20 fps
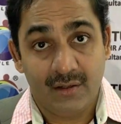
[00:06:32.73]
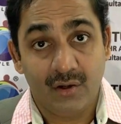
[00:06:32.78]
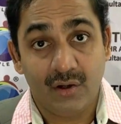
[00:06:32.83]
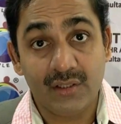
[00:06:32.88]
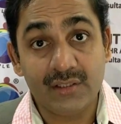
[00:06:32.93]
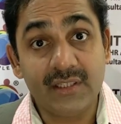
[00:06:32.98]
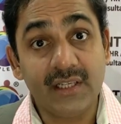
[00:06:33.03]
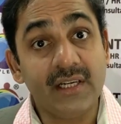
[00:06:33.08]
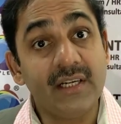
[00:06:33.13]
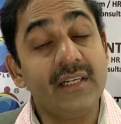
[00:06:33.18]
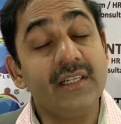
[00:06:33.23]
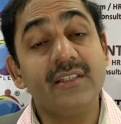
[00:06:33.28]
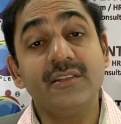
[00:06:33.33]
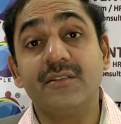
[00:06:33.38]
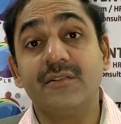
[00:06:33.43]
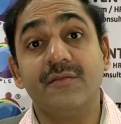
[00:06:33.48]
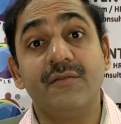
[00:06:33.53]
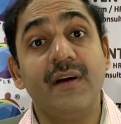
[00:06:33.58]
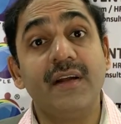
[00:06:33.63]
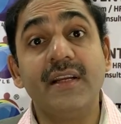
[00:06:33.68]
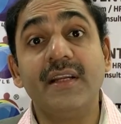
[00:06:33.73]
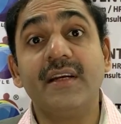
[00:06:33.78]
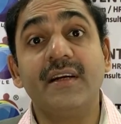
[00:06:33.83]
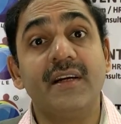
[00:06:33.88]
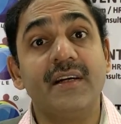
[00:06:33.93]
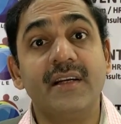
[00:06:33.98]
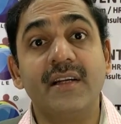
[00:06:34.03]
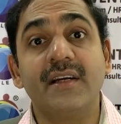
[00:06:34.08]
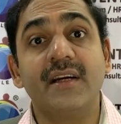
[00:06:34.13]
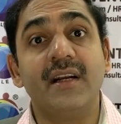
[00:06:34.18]
It is very
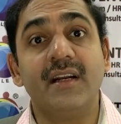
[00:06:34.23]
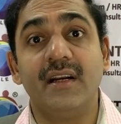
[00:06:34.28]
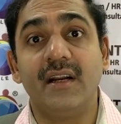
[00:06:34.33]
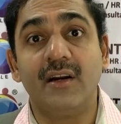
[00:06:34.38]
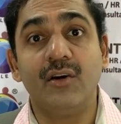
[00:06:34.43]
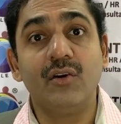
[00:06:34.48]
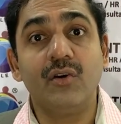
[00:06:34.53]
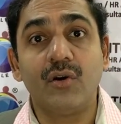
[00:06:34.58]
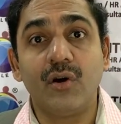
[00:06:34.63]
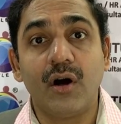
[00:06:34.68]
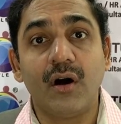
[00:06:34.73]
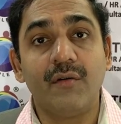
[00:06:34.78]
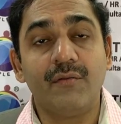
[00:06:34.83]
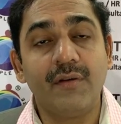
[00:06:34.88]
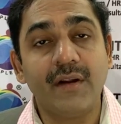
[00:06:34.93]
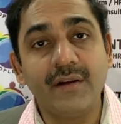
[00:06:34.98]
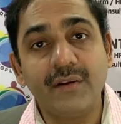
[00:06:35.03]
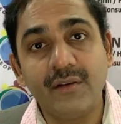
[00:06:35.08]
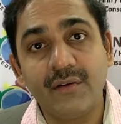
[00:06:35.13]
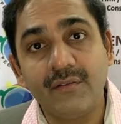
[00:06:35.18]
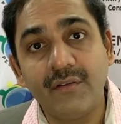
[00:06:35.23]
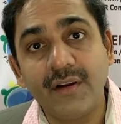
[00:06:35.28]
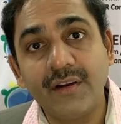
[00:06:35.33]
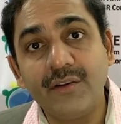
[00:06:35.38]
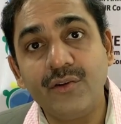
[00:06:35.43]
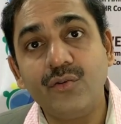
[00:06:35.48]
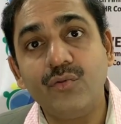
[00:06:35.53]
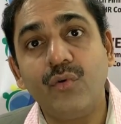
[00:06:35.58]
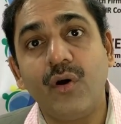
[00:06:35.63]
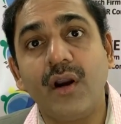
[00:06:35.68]
critical, when
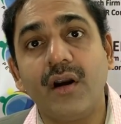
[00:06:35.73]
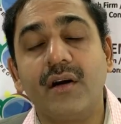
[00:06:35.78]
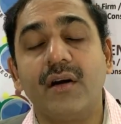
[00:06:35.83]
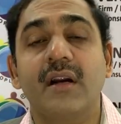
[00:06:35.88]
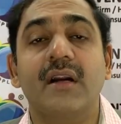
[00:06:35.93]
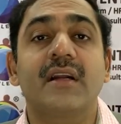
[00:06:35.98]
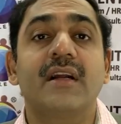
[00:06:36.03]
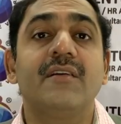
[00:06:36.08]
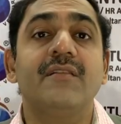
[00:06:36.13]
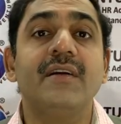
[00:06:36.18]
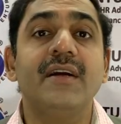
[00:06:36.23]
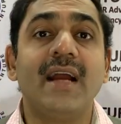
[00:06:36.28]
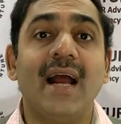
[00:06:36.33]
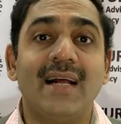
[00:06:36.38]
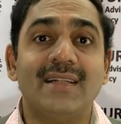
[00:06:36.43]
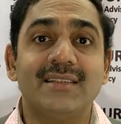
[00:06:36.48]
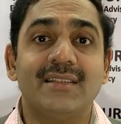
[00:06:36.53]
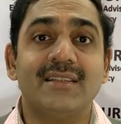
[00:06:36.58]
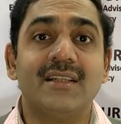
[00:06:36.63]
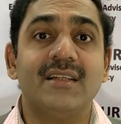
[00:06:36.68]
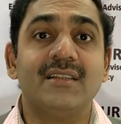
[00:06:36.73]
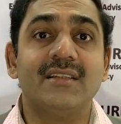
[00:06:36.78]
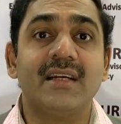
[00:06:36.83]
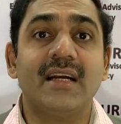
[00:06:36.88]
you are giving answers.